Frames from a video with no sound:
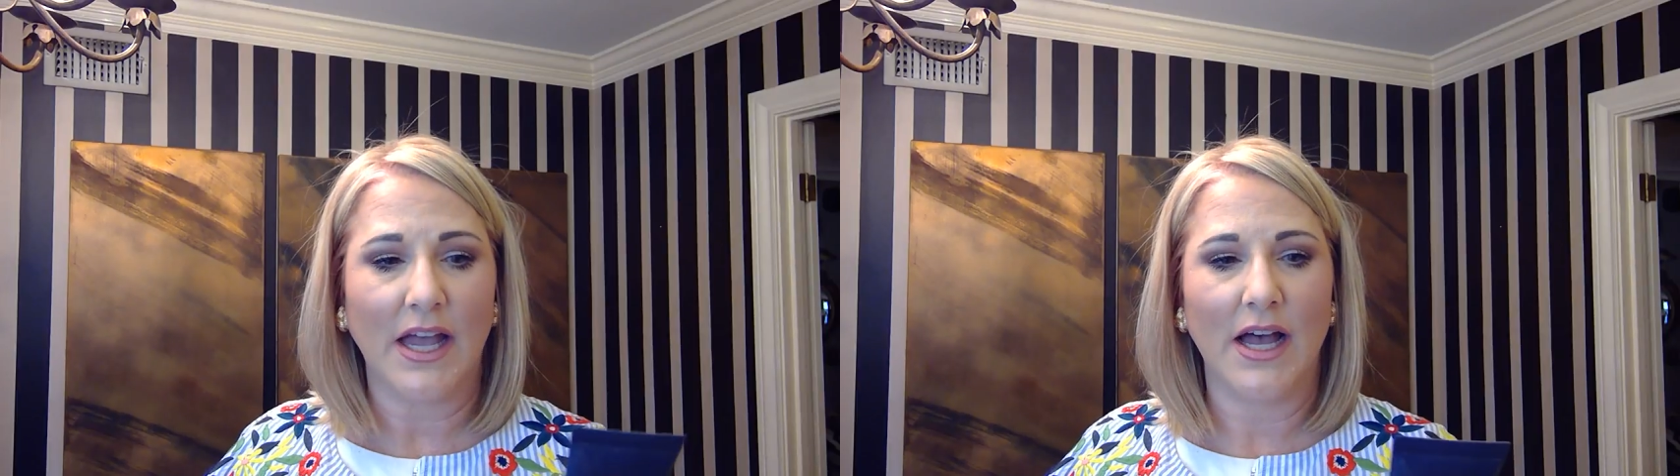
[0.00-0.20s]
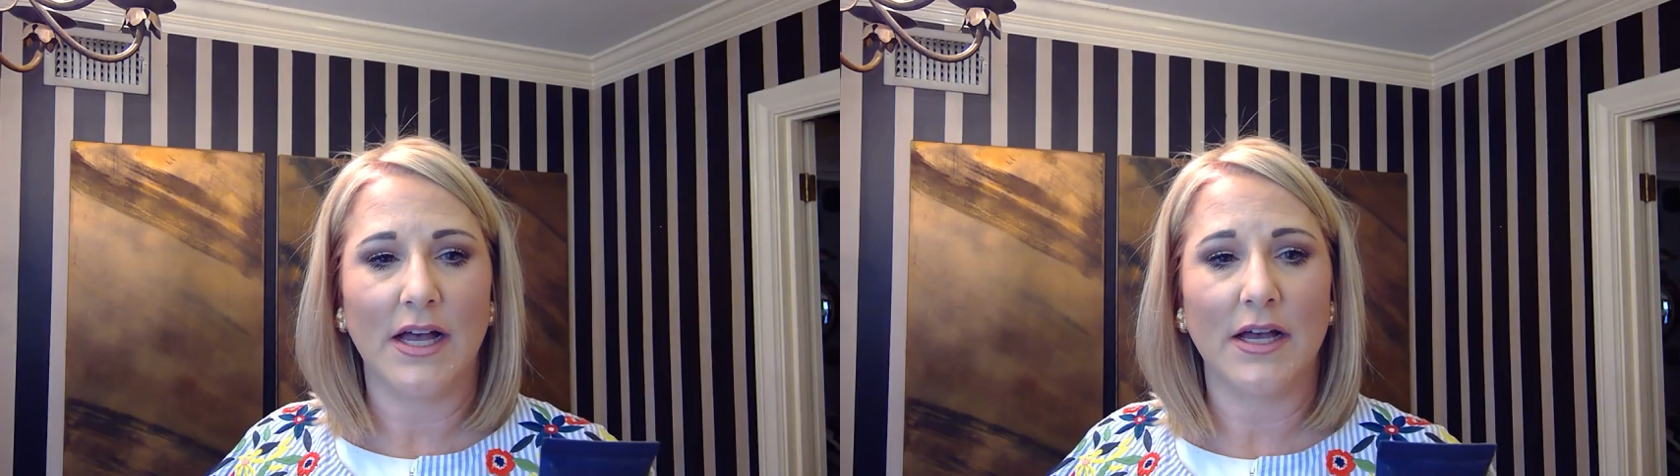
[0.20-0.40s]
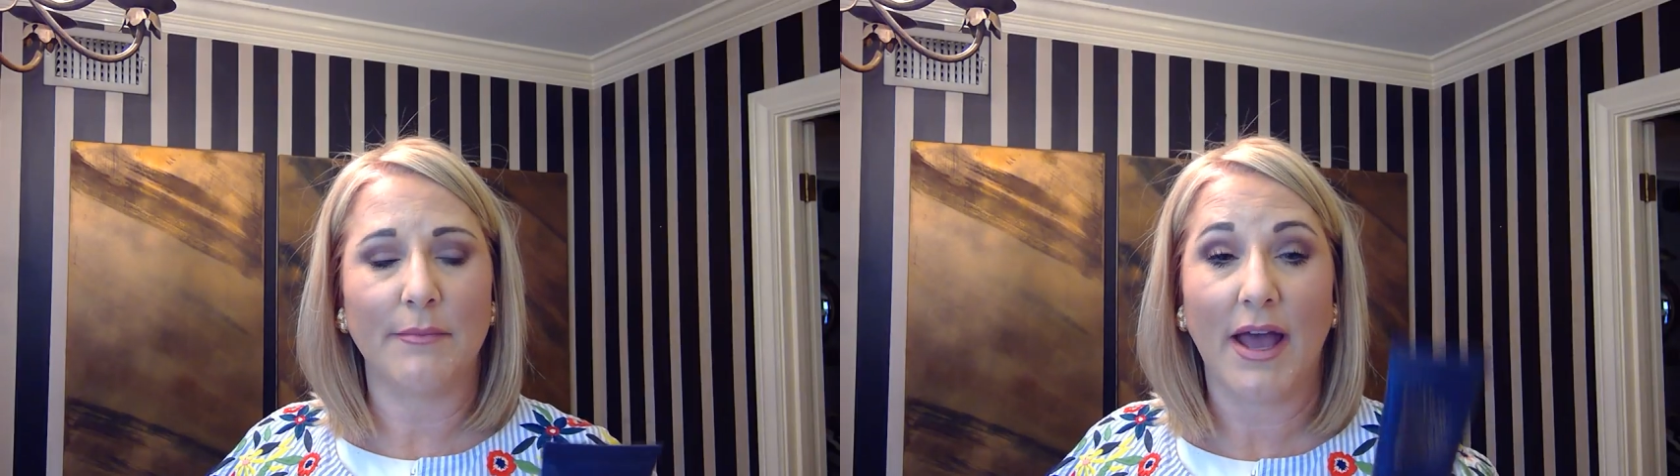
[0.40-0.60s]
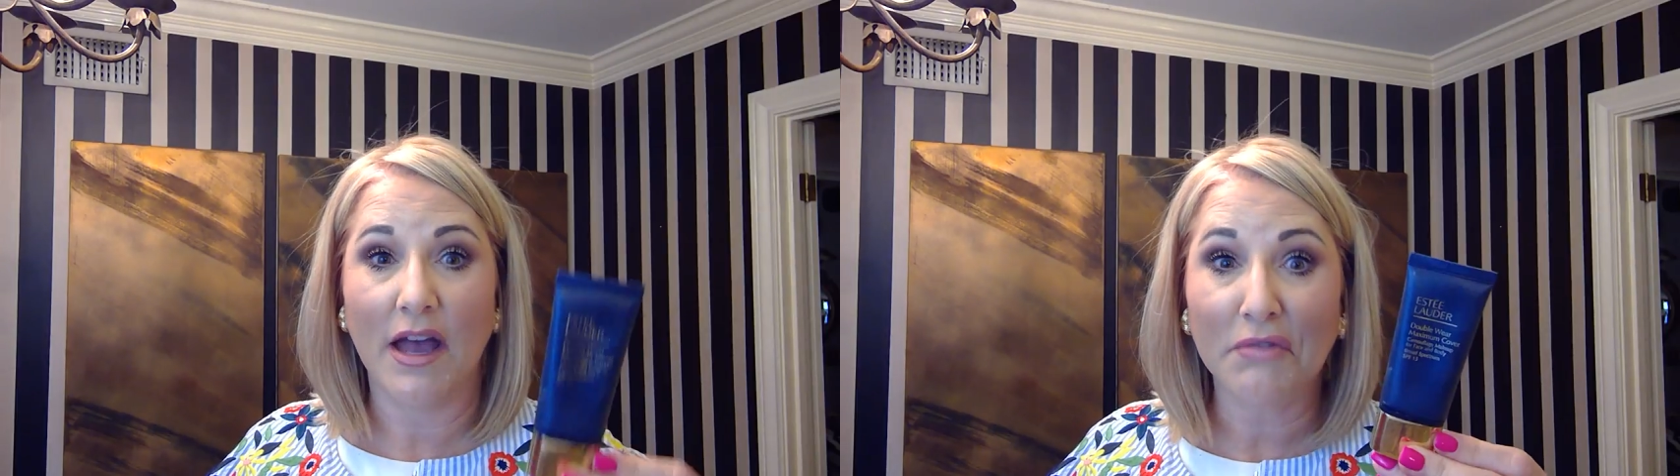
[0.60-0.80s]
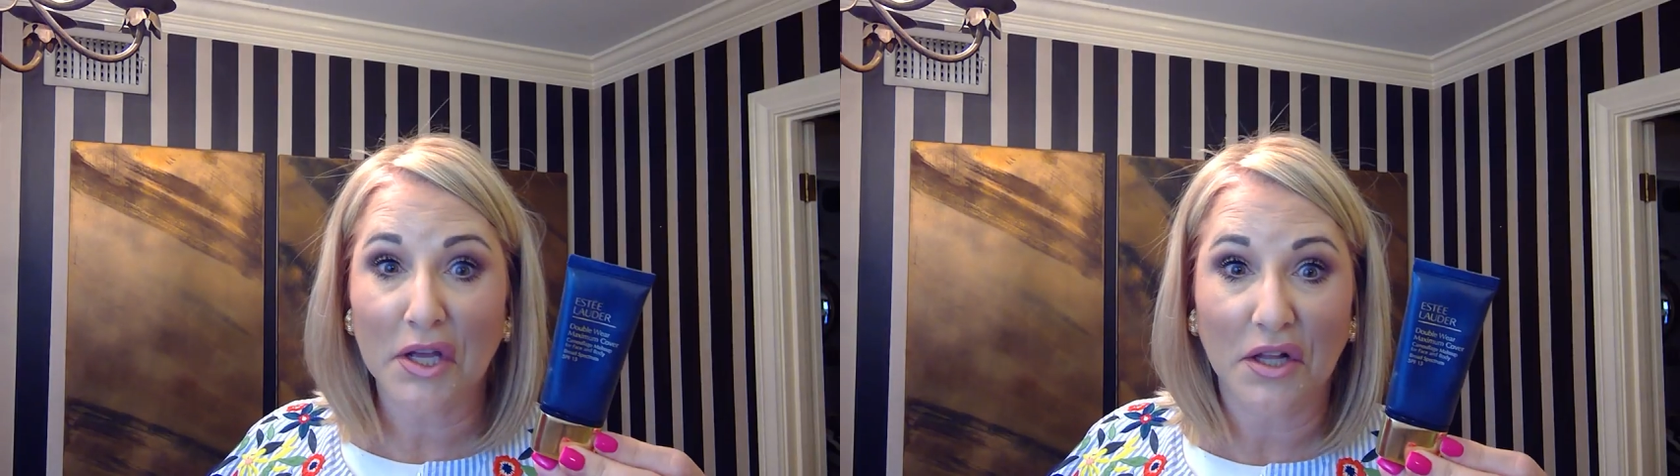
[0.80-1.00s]
I
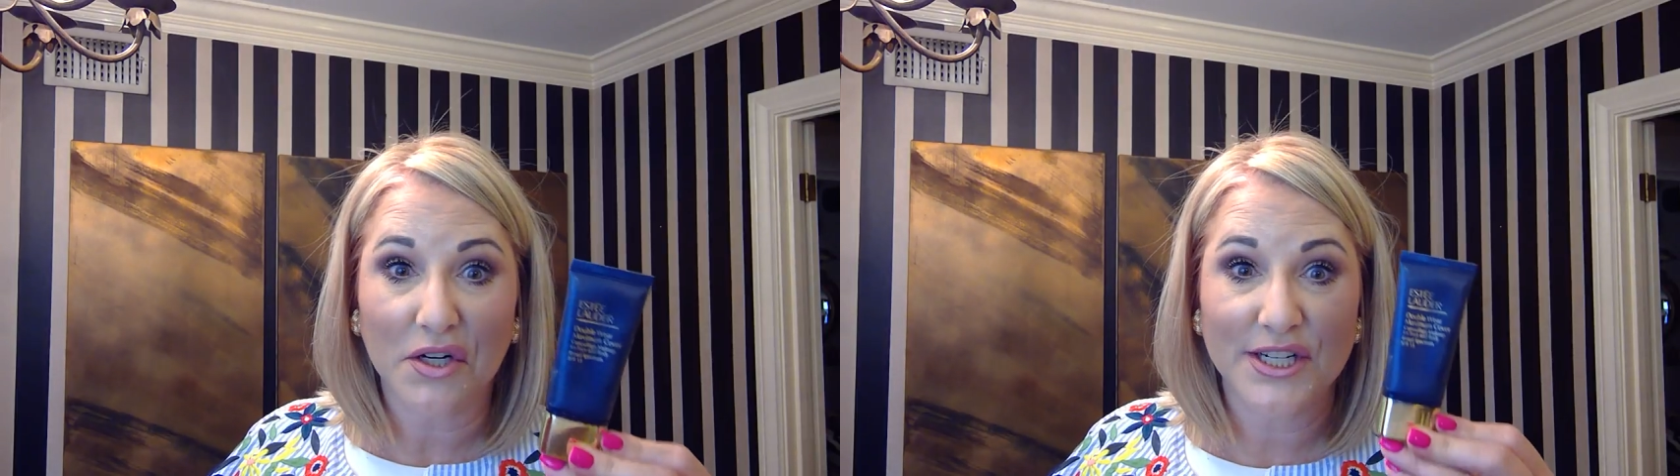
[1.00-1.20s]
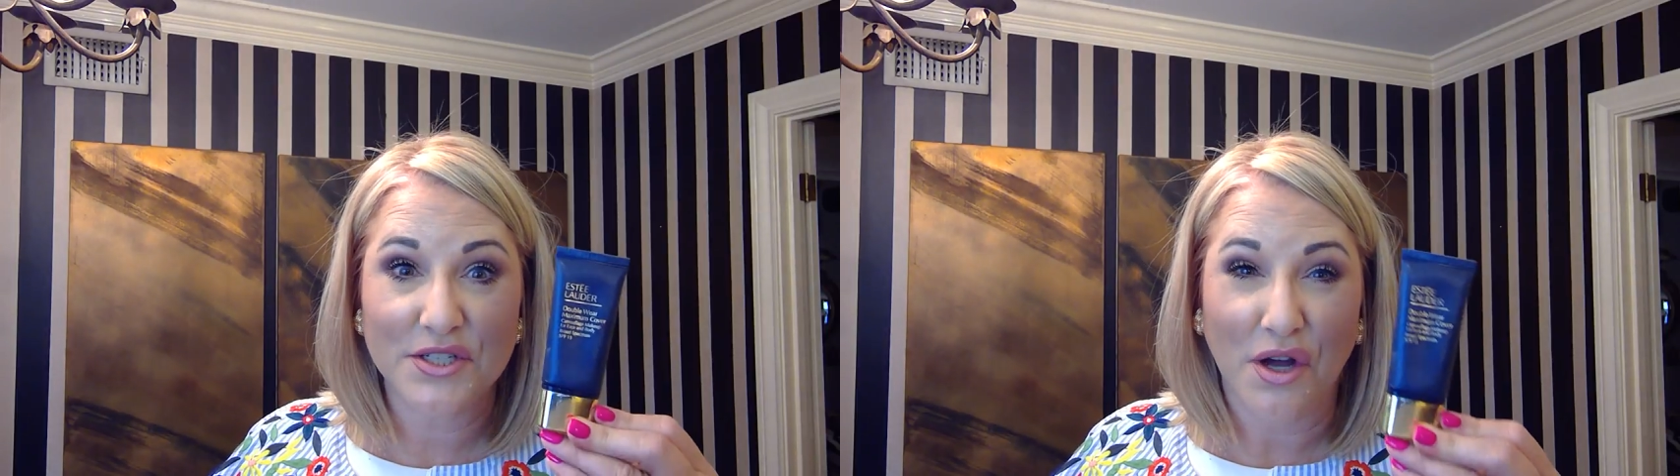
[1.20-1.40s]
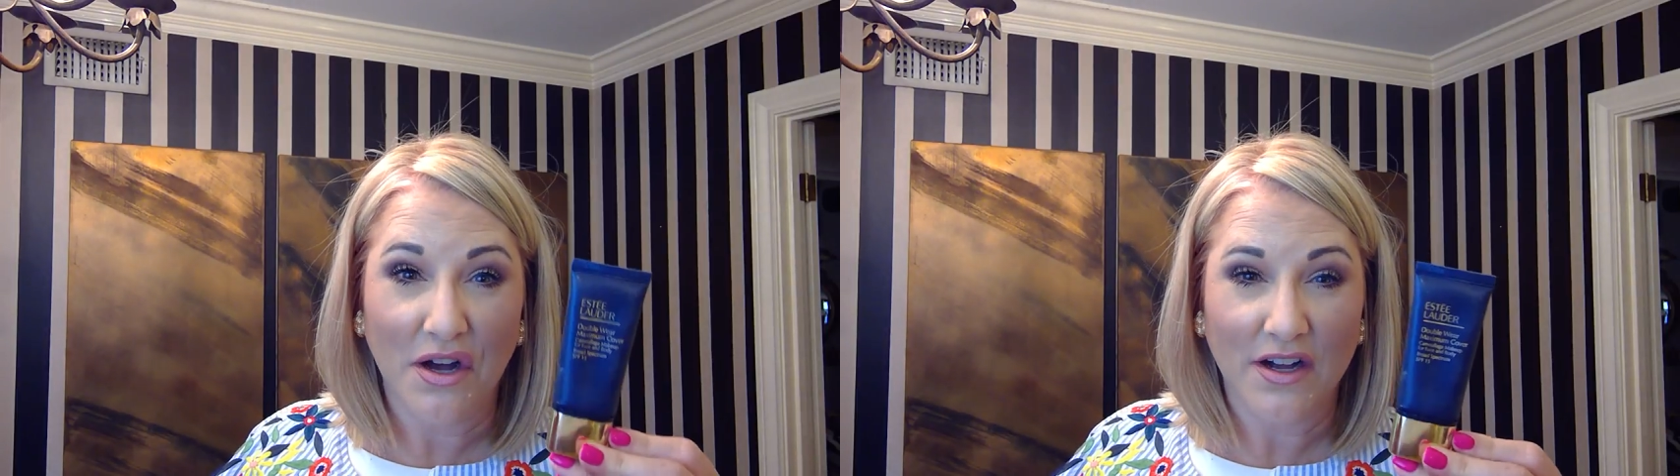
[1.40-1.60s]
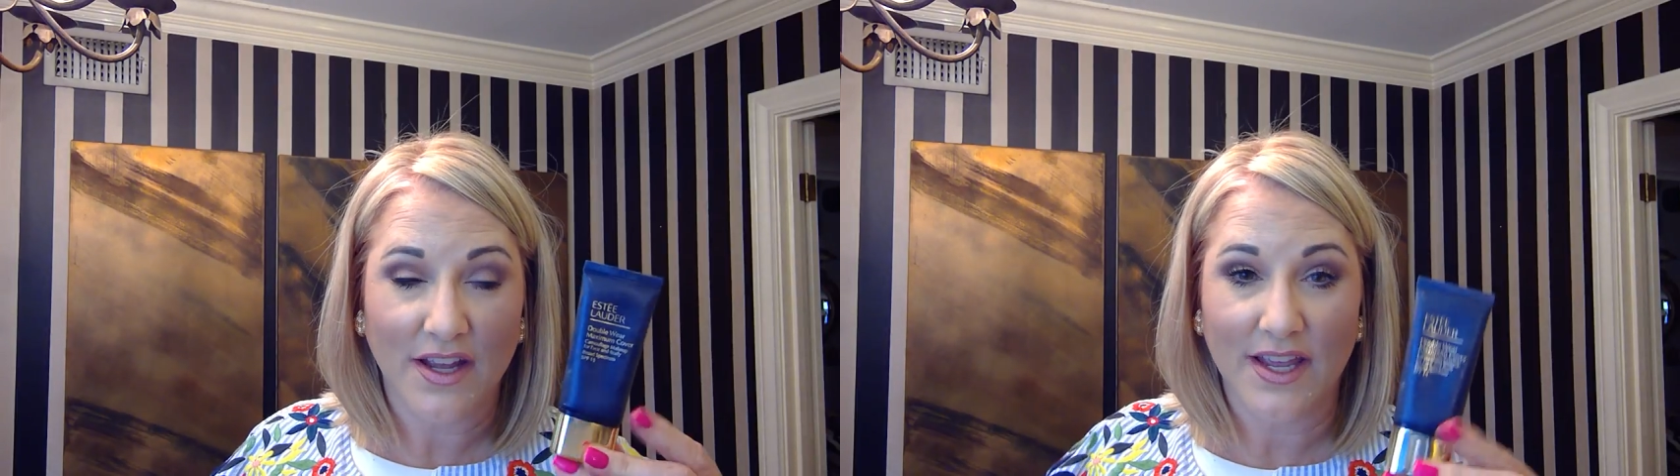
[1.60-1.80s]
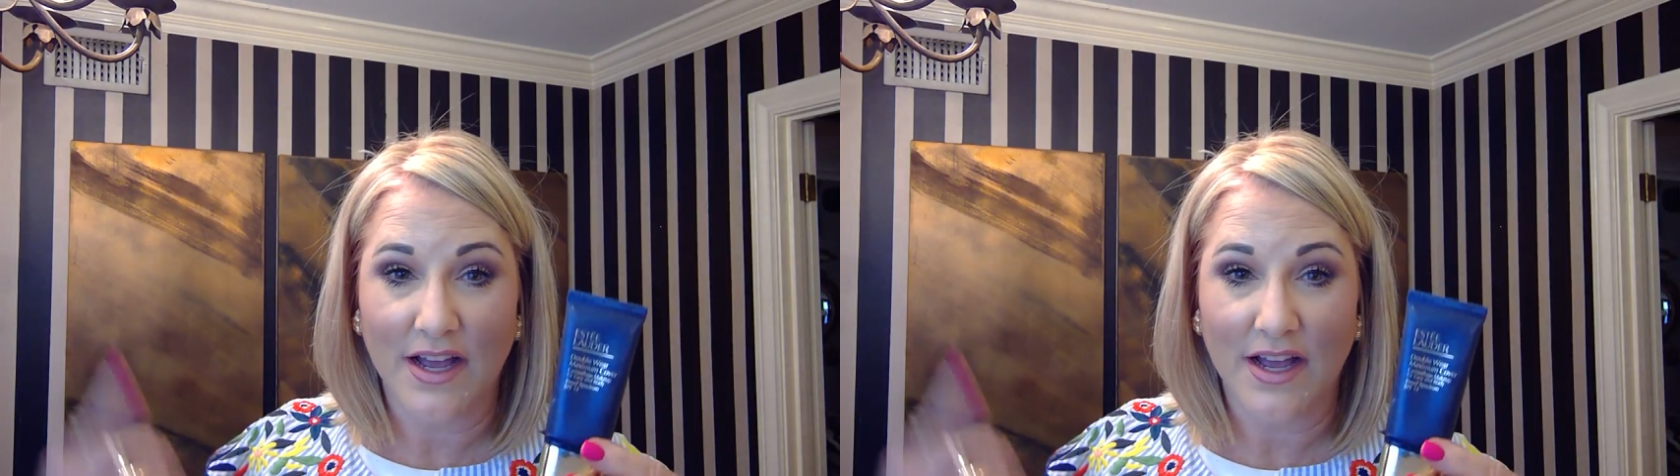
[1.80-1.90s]
have the color in tawny.